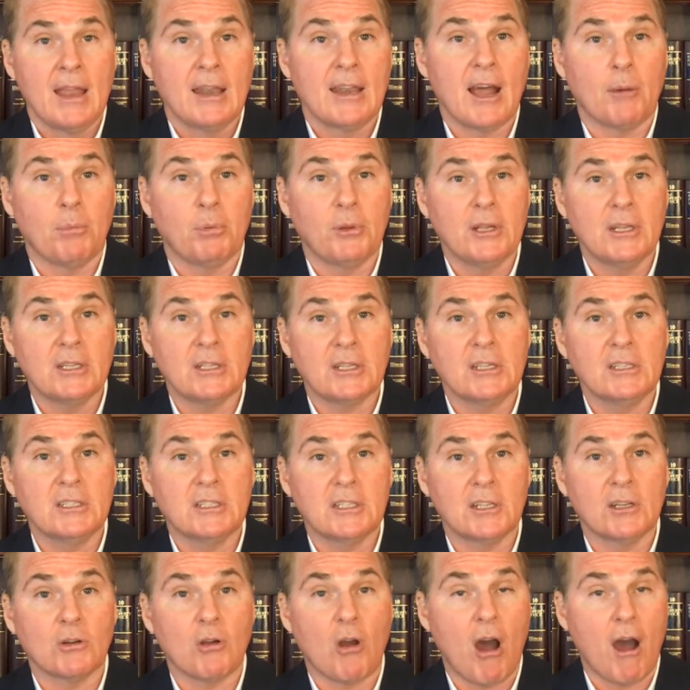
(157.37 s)
Now, please
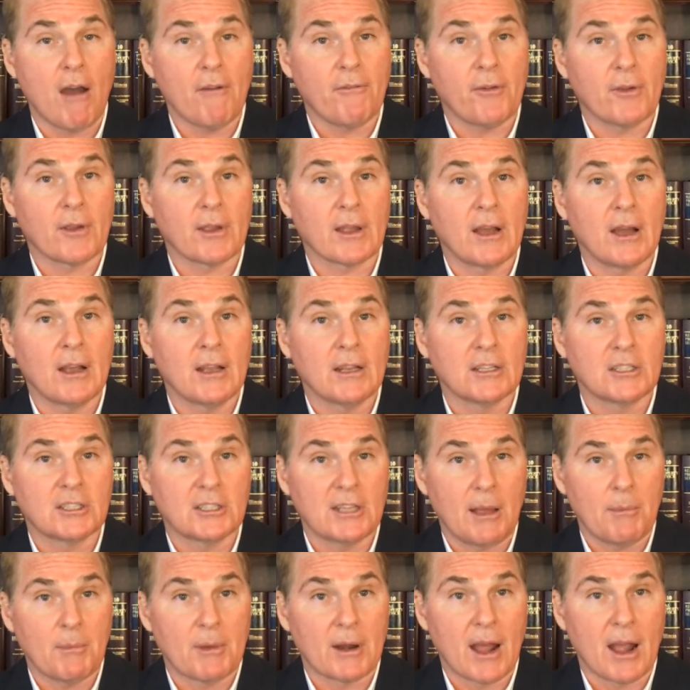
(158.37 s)
consider offering a
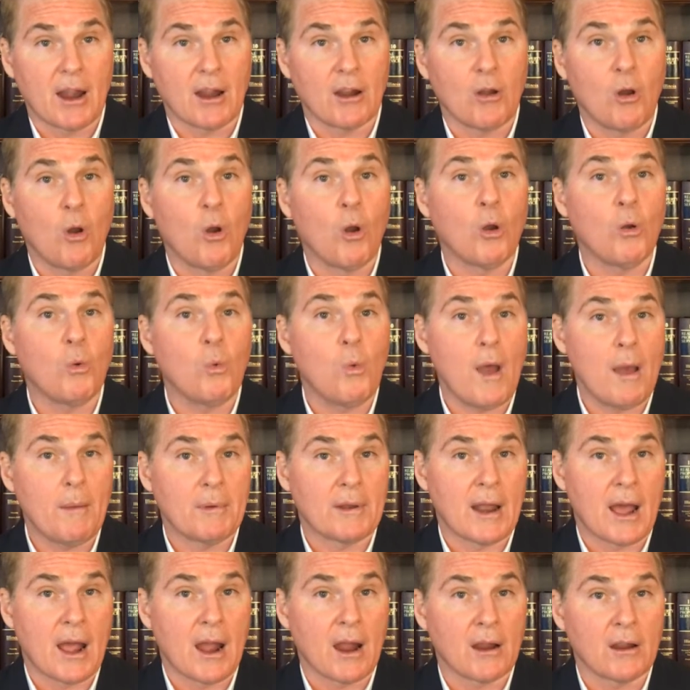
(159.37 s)
seminar or
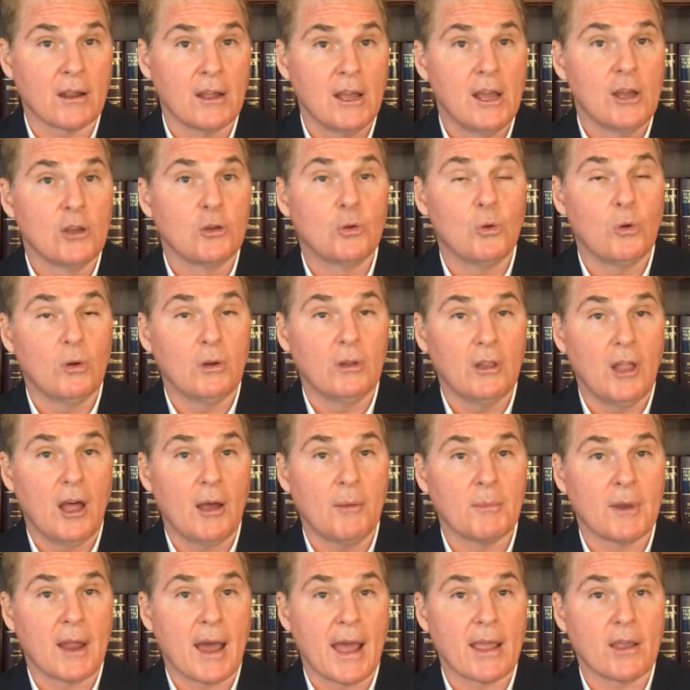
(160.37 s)
webinar to
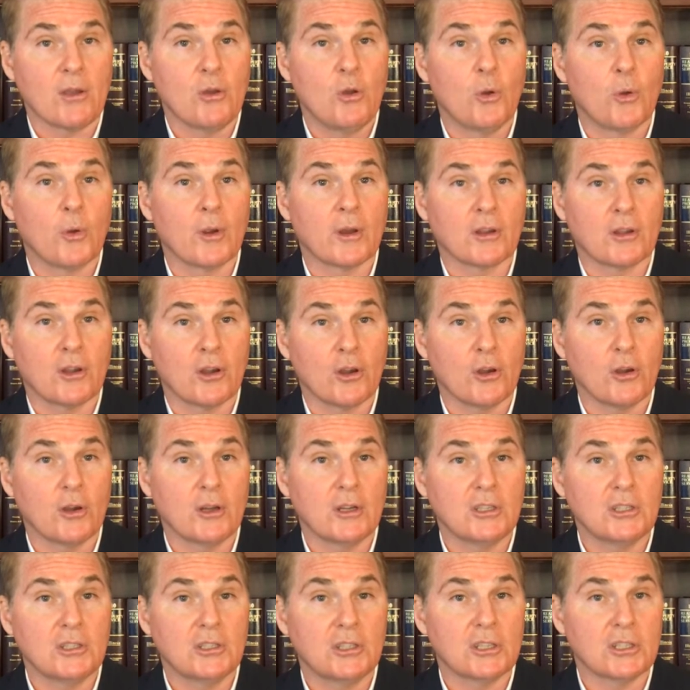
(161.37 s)
alumni who are
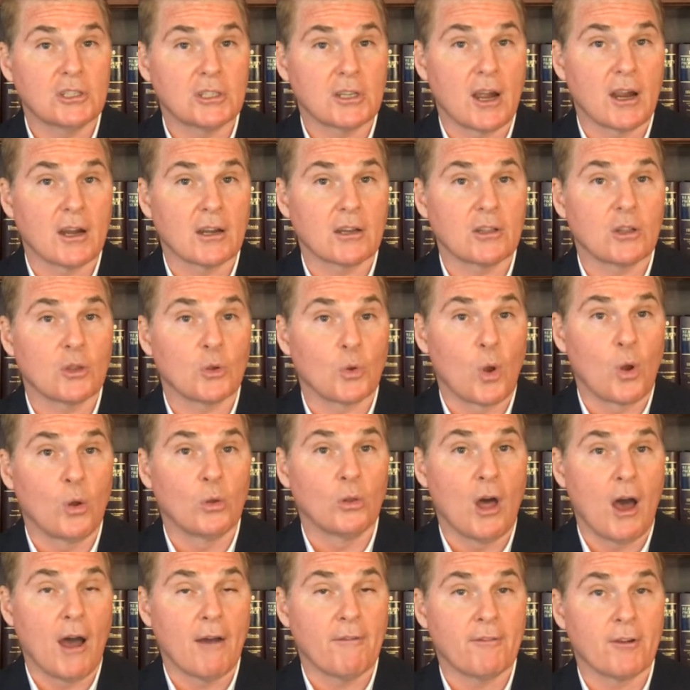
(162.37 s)
encouraged to start their own
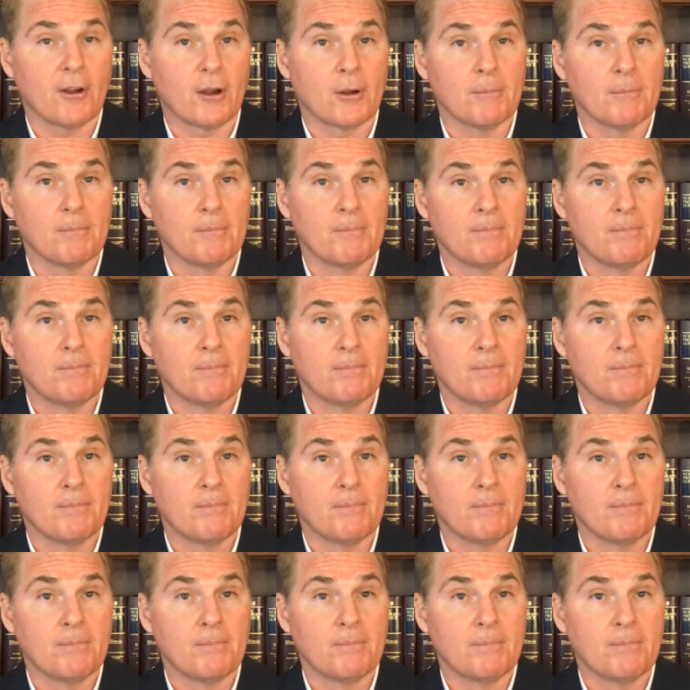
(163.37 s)
law firm.